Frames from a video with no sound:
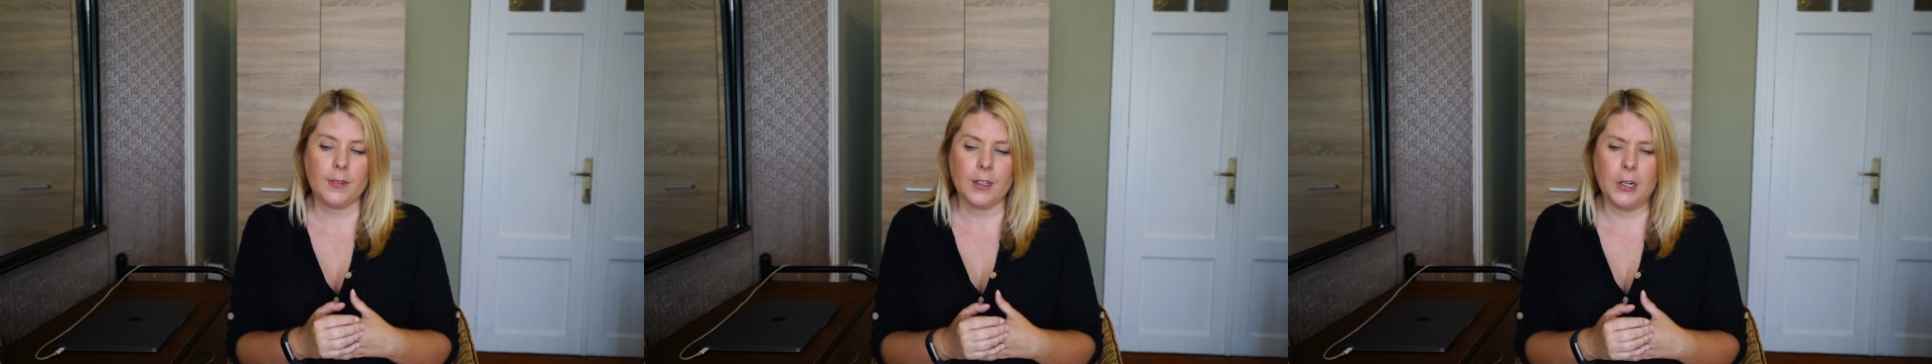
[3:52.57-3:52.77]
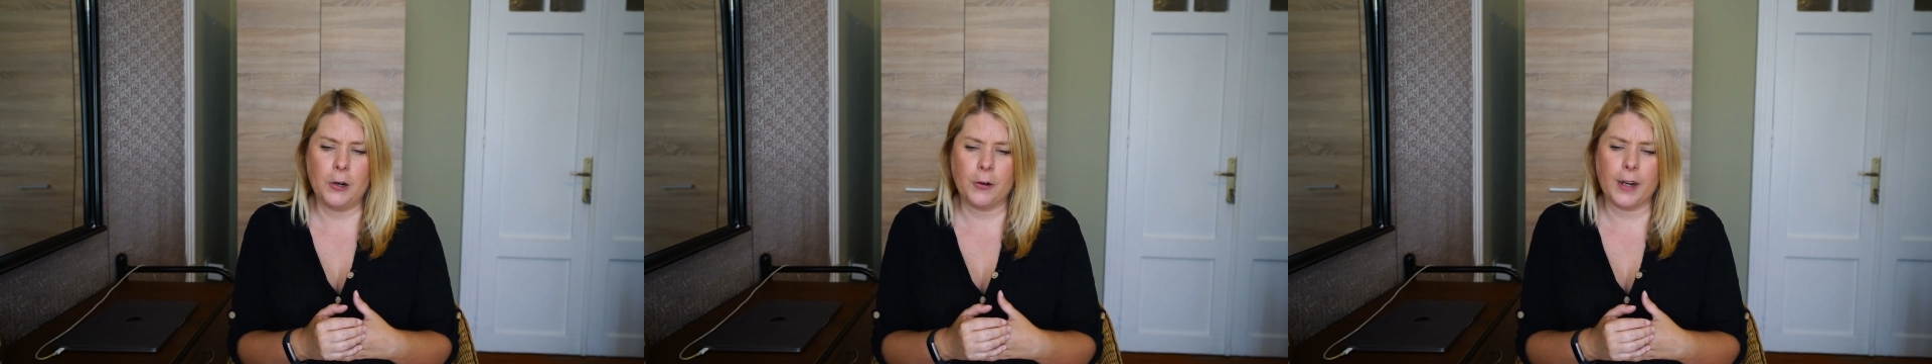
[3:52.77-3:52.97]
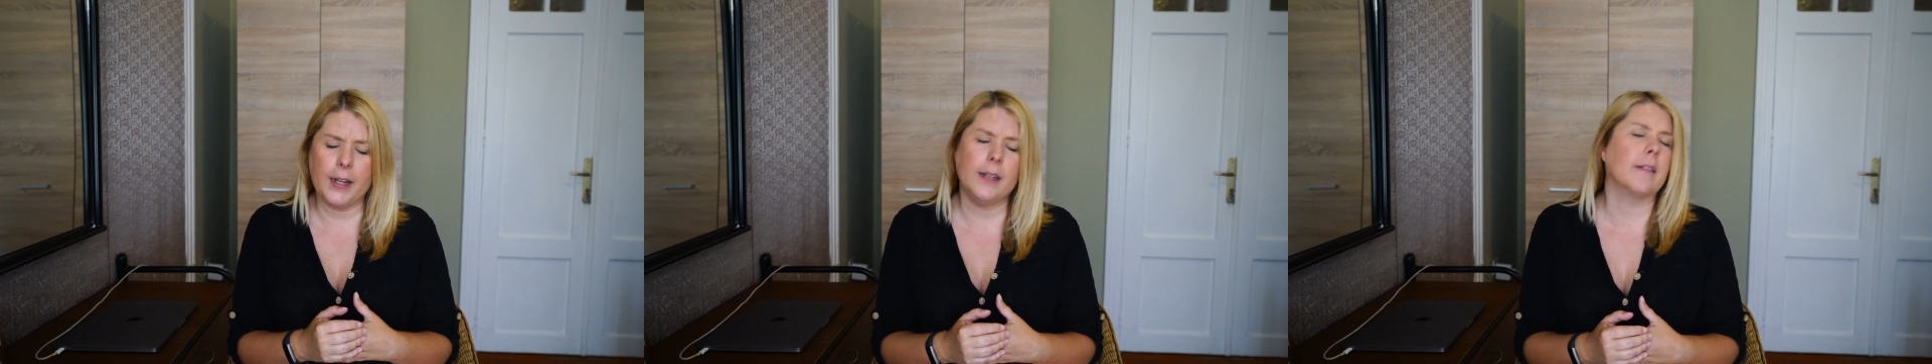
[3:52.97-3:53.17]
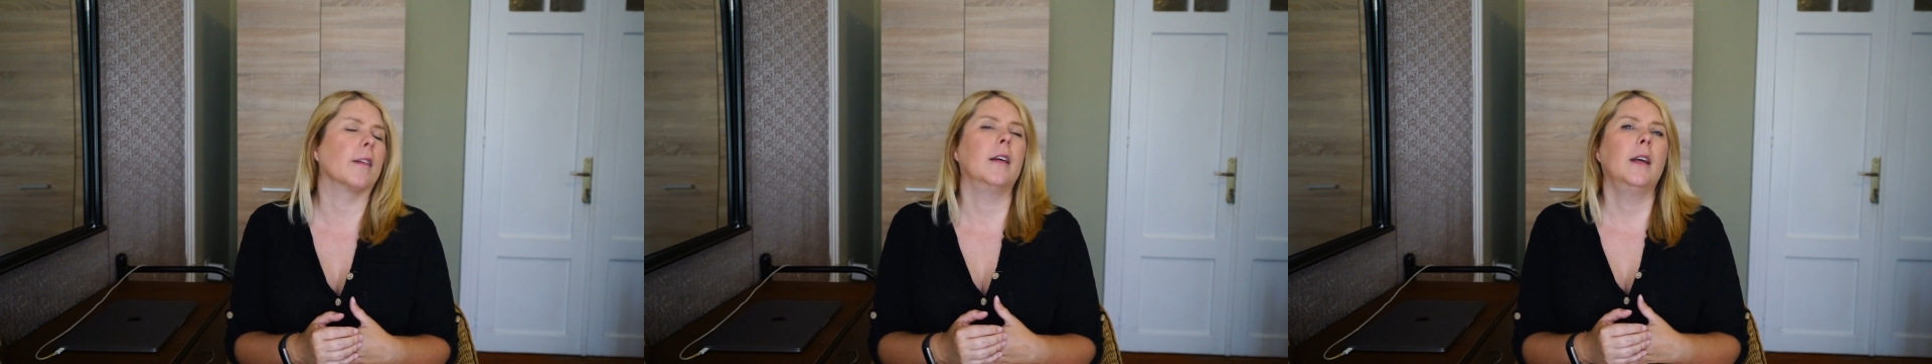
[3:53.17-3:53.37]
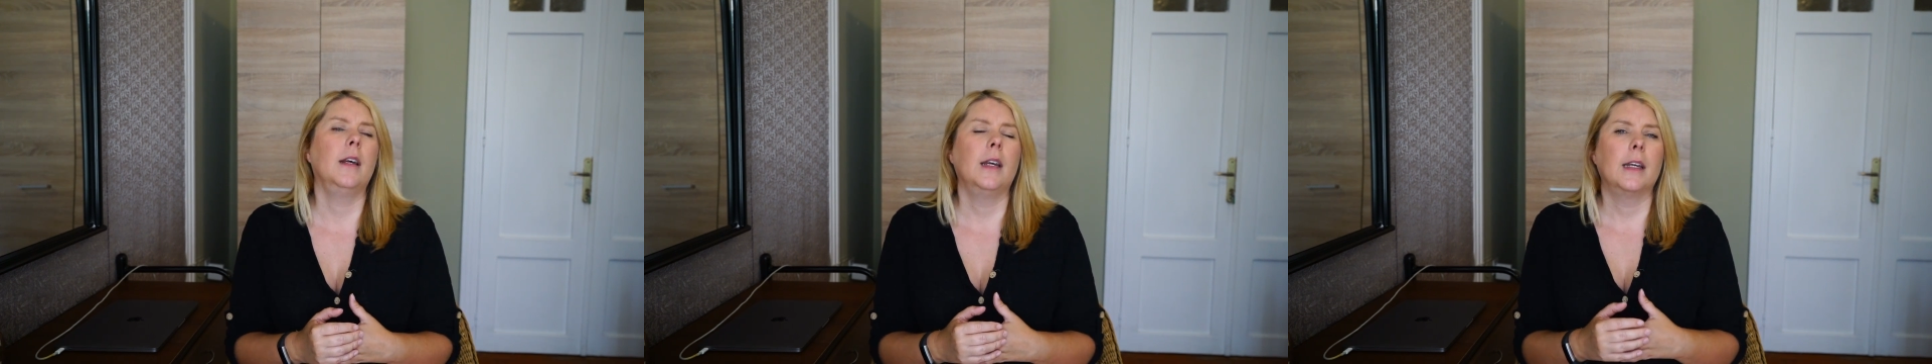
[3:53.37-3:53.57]
All right,
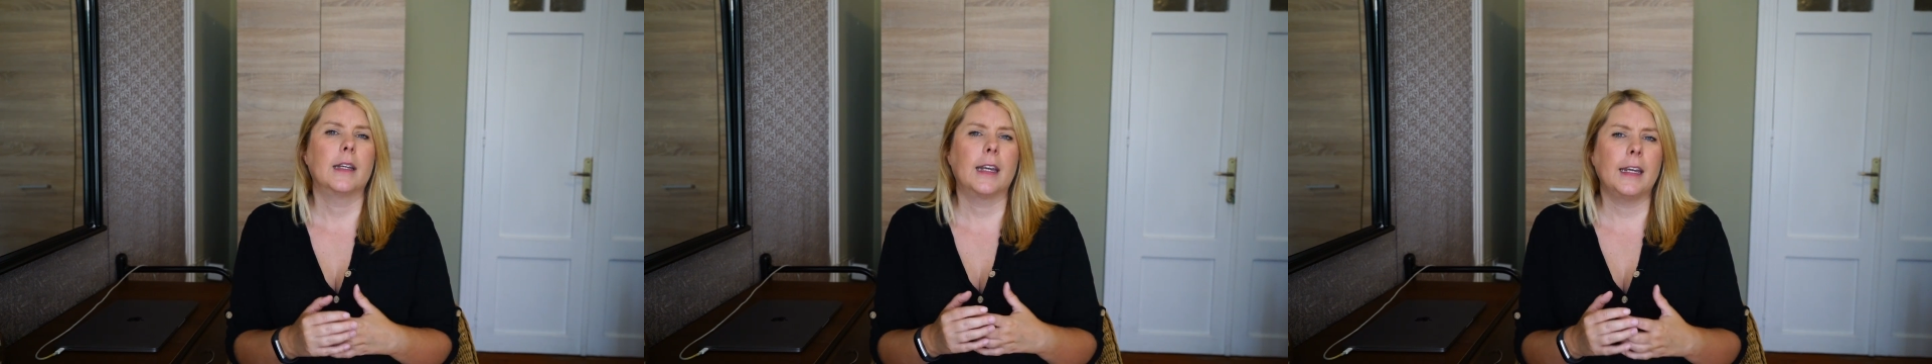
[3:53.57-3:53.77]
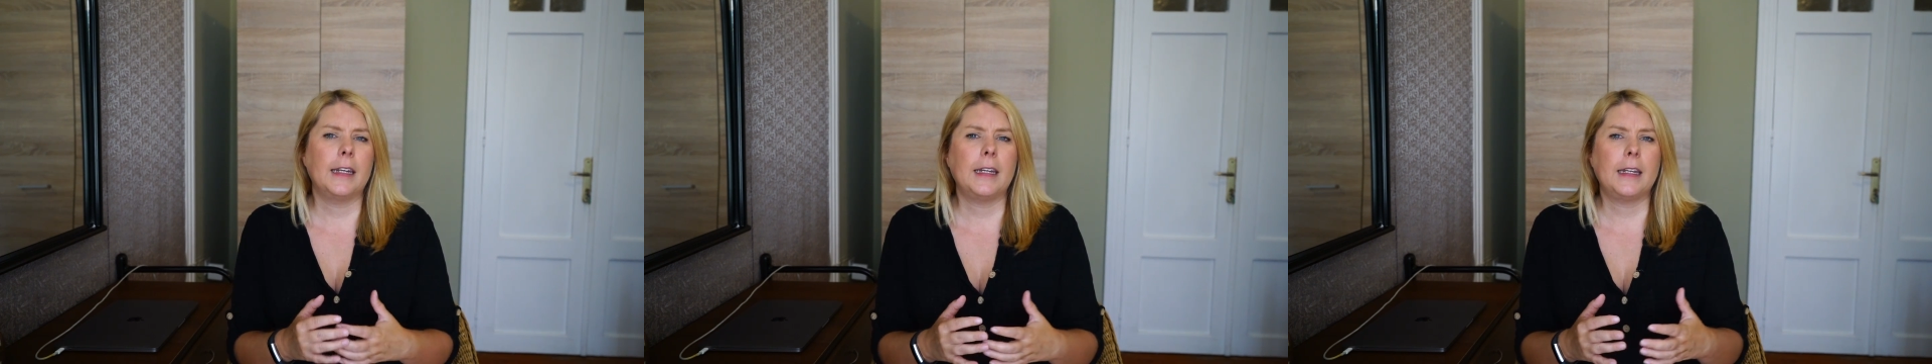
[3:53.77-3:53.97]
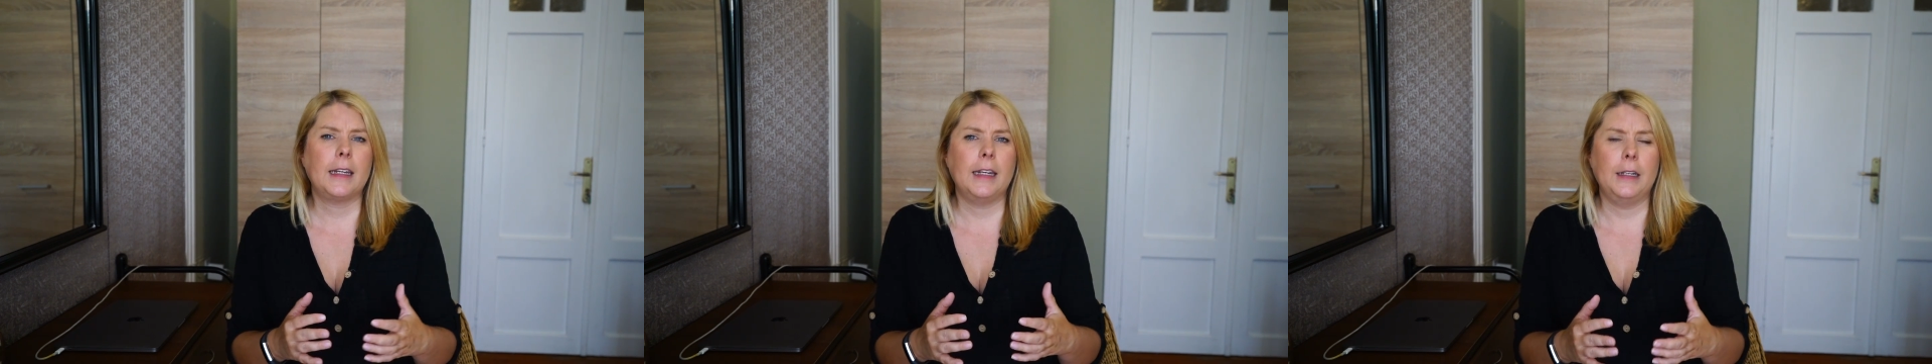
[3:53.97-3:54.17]
getting